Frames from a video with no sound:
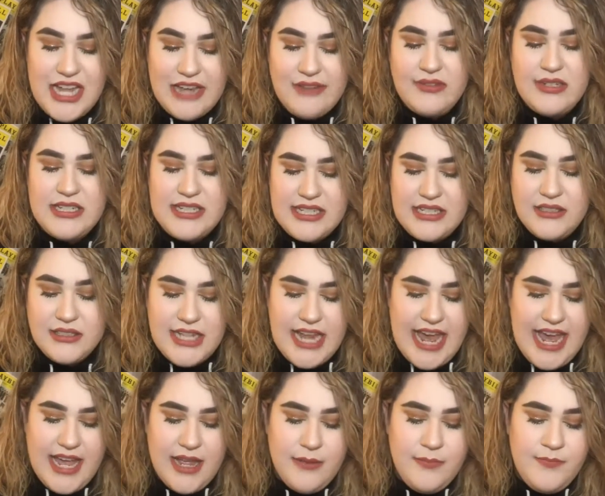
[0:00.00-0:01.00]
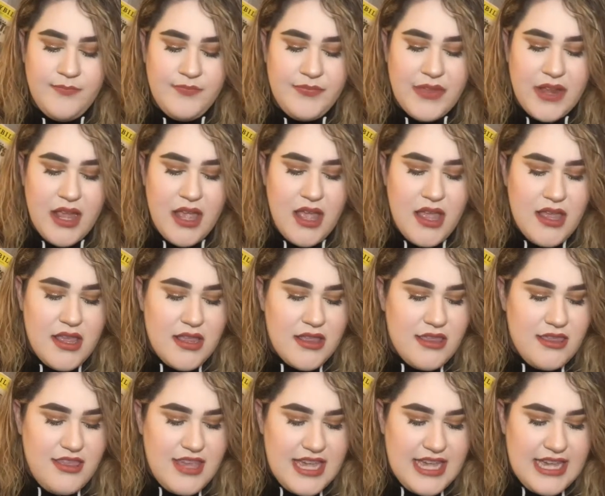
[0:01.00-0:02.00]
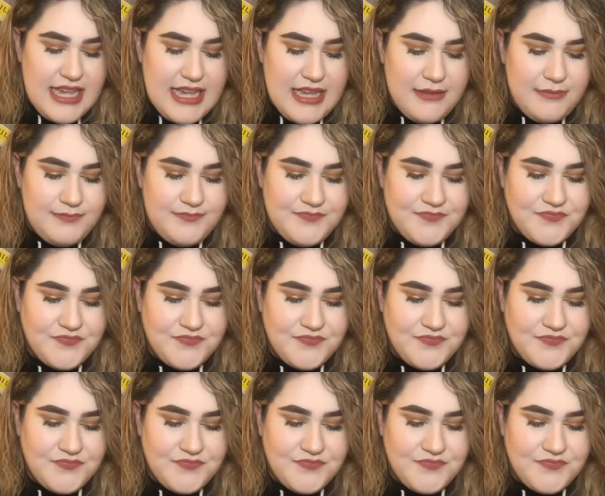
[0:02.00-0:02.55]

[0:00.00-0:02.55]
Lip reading: every single day. This